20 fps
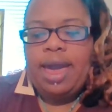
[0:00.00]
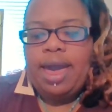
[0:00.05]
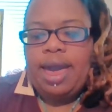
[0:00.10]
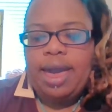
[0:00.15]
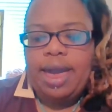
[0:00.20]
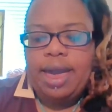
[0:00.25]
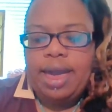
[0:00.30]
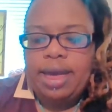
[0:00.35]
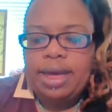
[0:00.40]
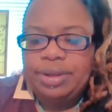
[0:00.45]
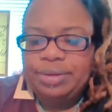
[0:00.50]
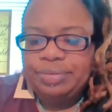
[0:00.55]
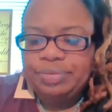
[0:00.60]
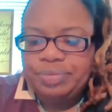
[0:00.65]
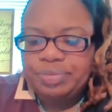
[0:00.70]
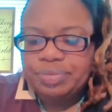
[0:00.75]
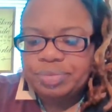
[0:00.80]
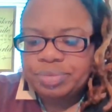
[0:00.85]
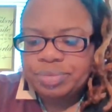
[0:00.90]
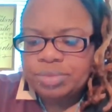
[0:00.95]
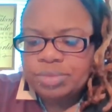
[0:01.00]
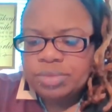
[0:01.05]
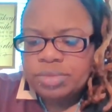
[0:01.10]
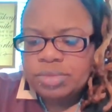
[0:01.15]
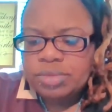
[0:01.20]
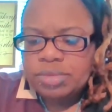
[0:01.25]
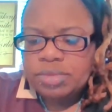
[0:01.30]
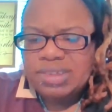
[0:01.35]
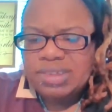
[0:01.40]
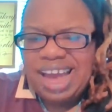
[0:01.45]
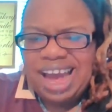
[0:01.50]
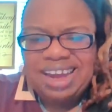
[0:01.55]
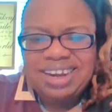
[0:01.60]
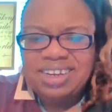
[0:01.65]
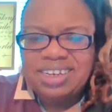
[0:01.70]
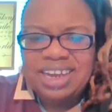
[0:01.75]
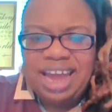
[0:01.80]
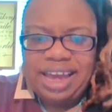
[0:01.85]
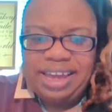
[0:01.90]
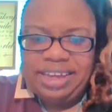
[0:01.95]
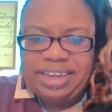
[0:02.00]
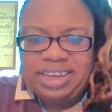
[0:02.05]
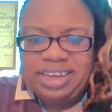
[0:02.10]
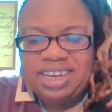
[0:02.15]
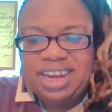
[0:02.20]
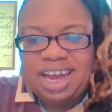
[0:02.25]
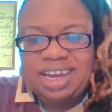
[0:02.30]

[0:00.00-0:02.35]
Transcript: And I didn't like it.